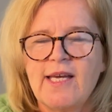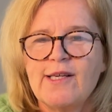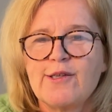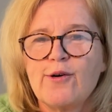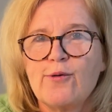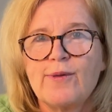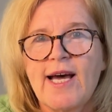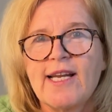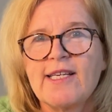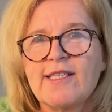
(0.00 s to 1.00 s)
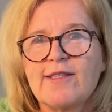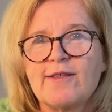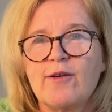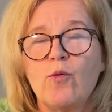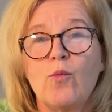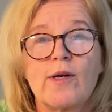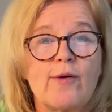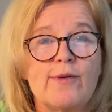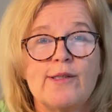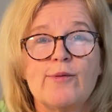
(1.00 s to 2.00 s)
So that is what I
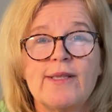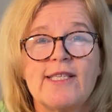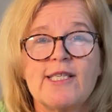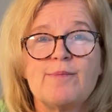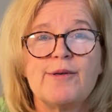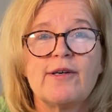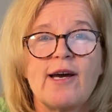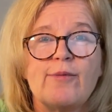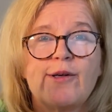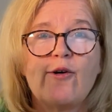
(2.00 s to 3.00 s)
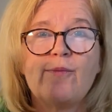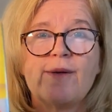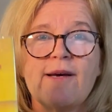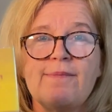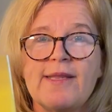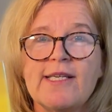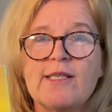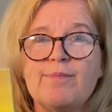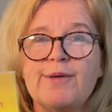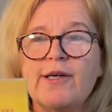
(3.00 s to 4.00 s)
would do with this book. I would open up
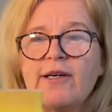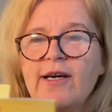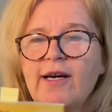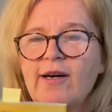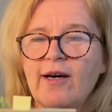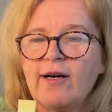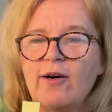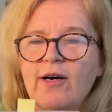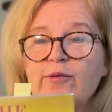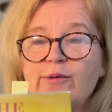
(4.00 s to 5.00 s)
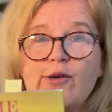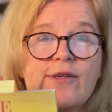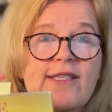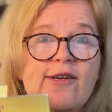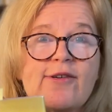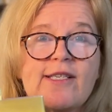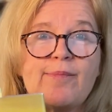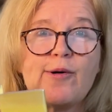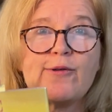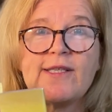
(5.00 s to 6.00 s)
this book. You'll notice there is a
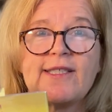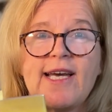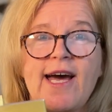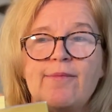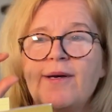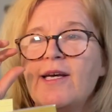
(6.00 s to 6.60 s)
Post-it tab.